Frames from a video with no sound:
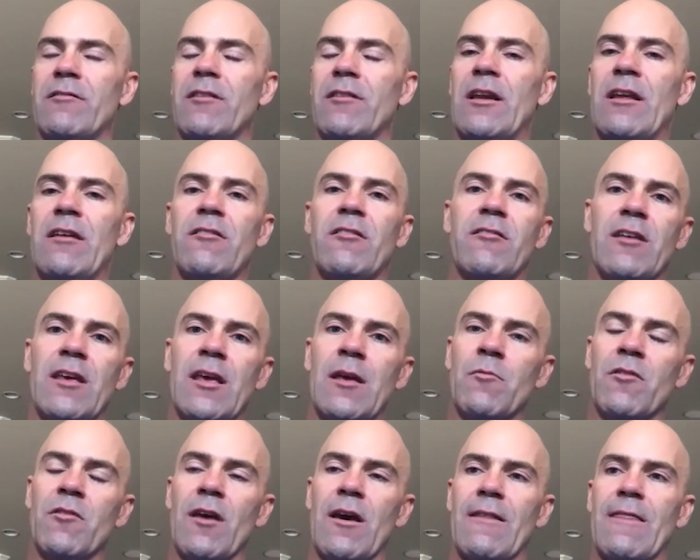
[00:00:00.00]
And it
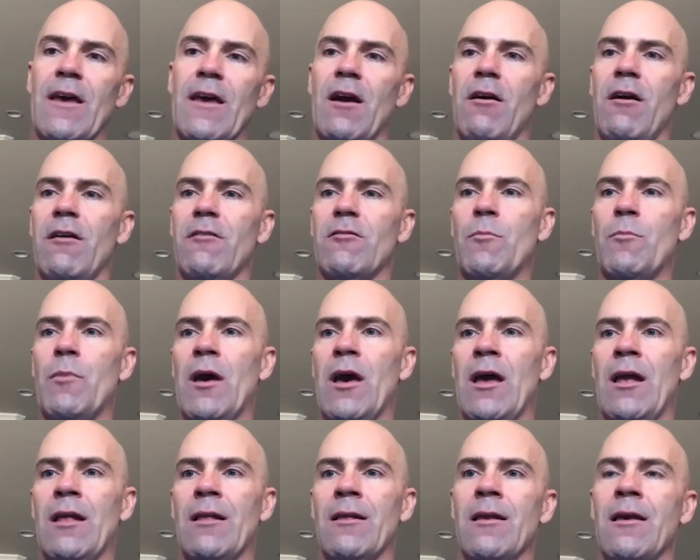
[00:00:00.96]
seems like there has
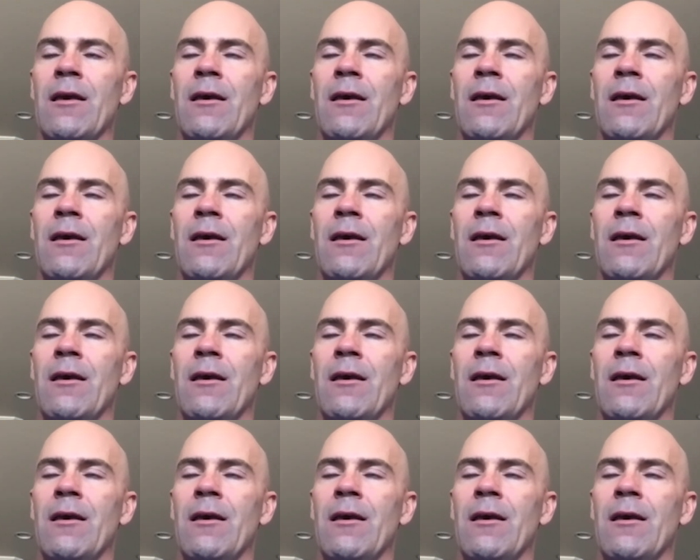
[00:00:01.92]
been,